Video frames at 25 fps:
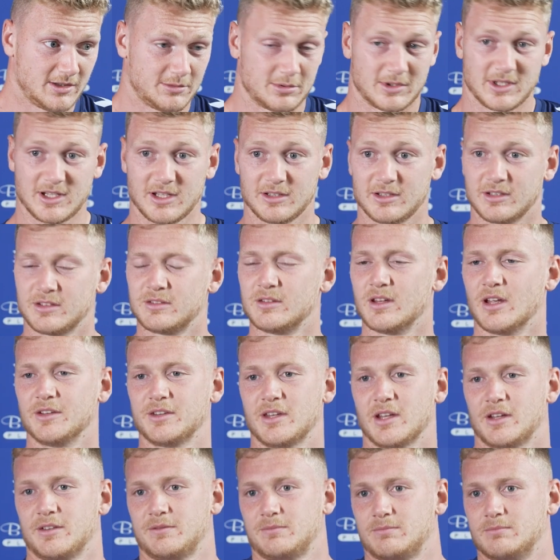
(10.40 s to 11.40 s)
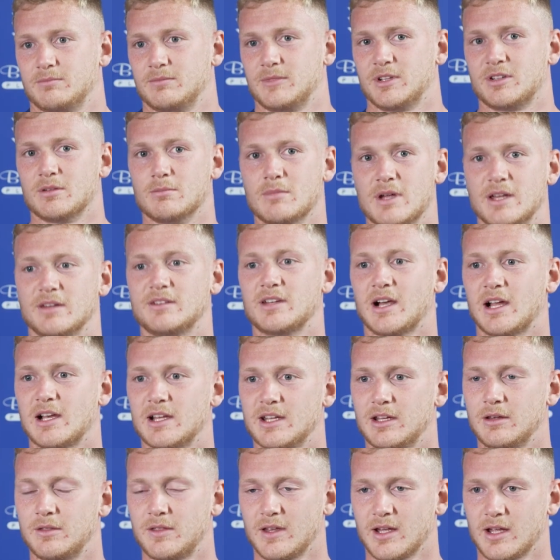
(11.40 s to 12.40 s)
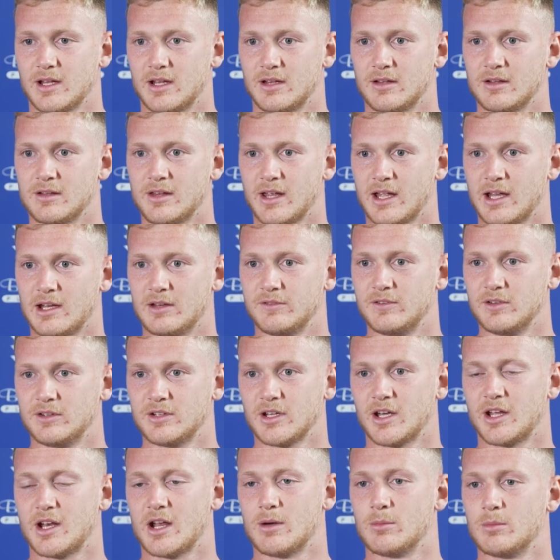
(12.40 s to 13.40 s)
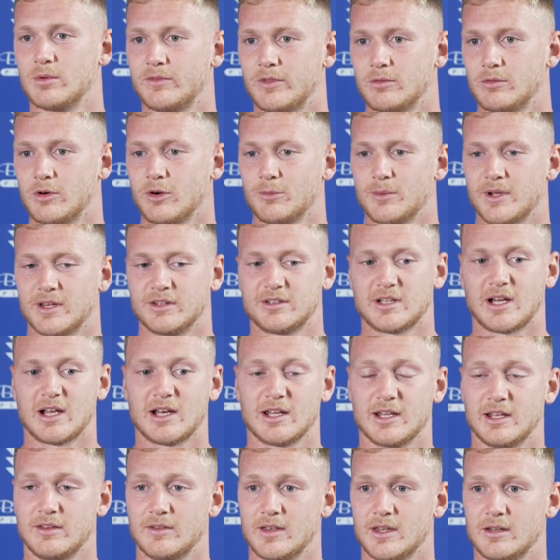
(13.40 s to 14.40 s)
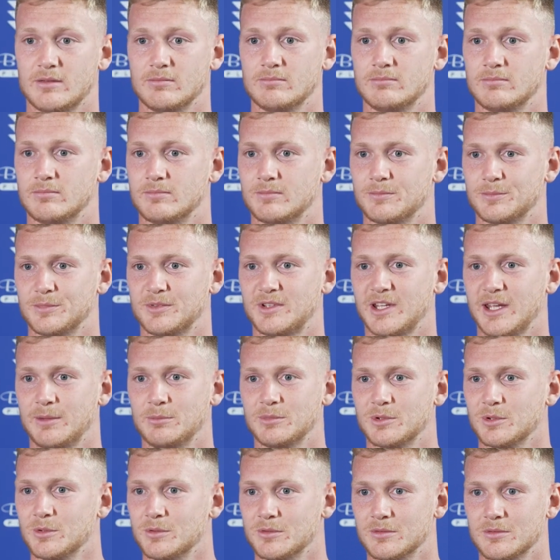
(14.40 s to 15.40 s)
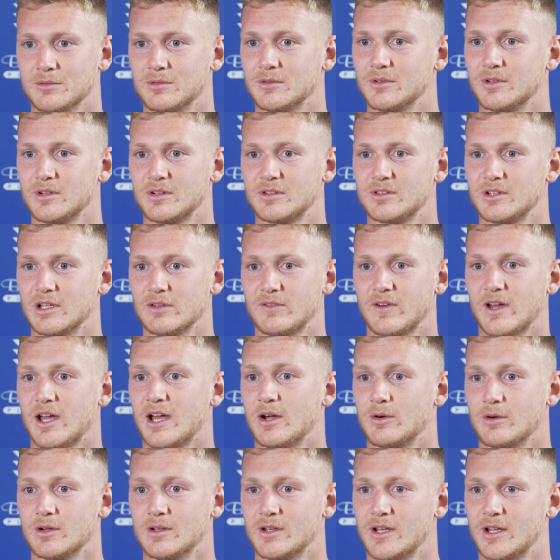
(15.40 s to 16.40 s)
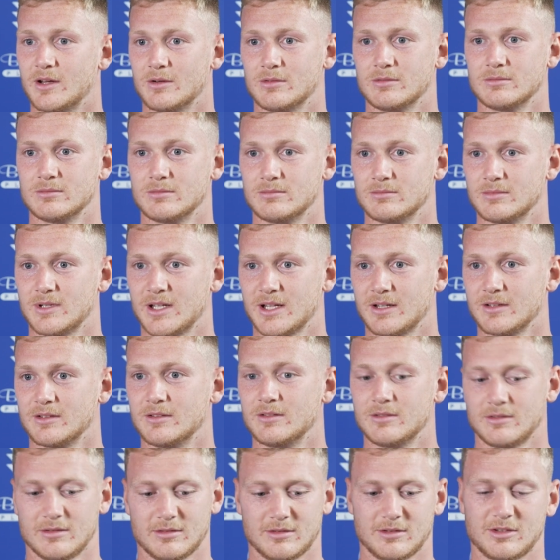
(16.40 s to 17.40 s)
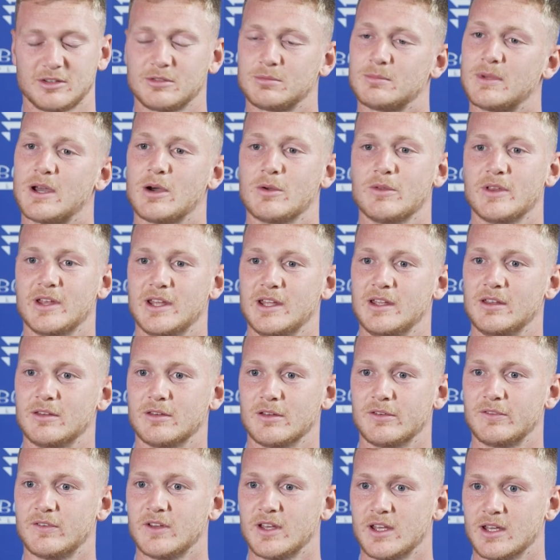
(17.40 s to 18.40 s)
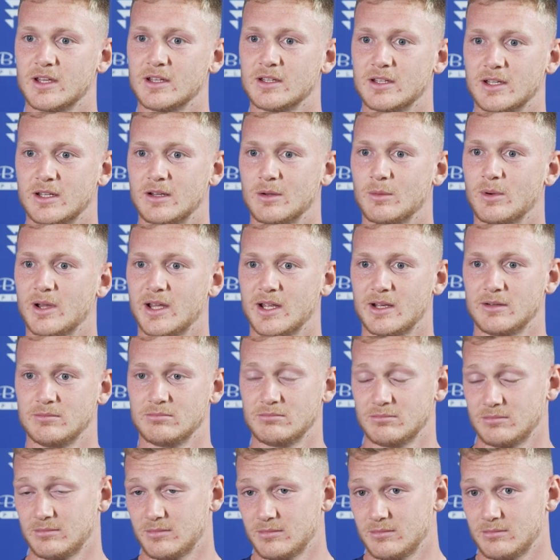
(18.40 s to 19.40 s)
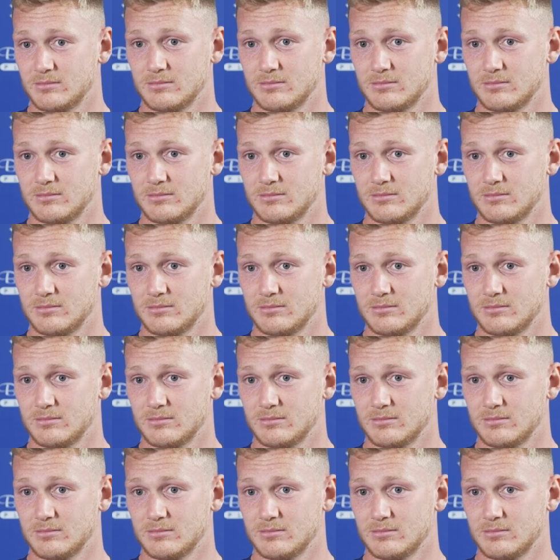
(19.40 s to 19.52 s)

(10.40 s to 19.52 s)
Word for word: what it is. It's a mentality thing at the end of the day, and if you turn up with the wrong mentality, then teams will sniff it out, and they can smell the fear in a way. And